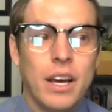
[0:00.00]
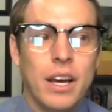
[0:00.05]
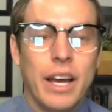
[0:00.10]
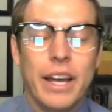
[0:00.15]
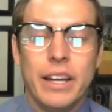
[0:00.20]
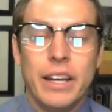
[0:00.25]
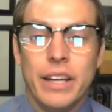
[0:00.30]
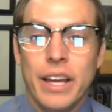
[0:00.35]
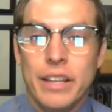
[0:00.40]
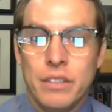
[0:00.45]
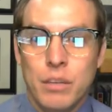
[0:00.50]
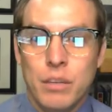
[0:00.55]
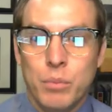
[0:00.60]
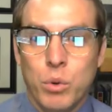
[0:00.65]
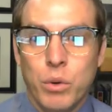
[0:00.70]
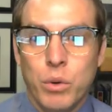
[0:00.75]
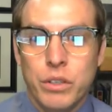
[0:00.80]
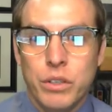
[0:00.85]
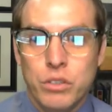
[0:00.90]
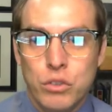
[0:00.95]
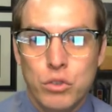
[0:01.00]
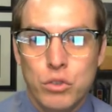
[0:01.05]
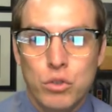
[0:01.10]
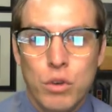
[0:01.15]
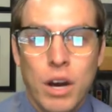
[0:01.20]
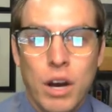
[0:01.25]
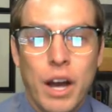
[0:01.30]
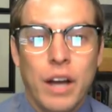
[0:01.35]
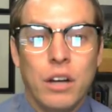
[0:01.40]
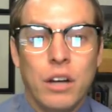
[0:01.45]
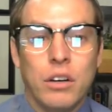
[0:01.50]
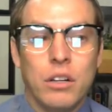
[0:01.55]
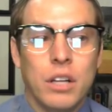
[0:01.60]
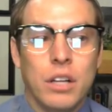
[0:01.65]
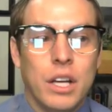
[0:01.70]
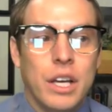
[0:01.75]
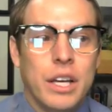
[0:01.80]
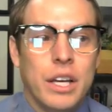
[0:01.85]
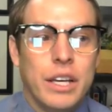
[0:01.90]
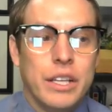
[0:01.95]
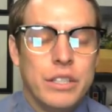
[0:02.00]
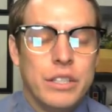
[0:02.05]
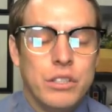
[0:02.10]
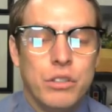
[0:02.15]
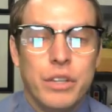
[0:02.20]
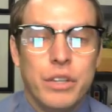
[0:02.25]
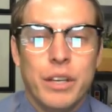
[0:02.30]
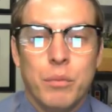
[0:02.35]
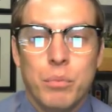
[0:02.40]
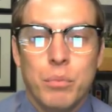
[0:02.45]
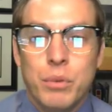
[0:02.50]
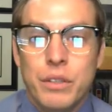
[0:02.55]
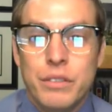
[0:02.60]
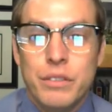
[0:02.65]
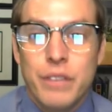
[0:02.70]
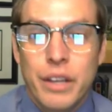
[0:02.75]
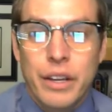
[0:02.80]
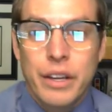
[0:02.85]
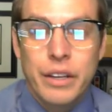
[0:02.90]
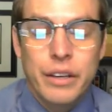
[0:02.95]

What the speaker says: and it ends up going to trial is you then present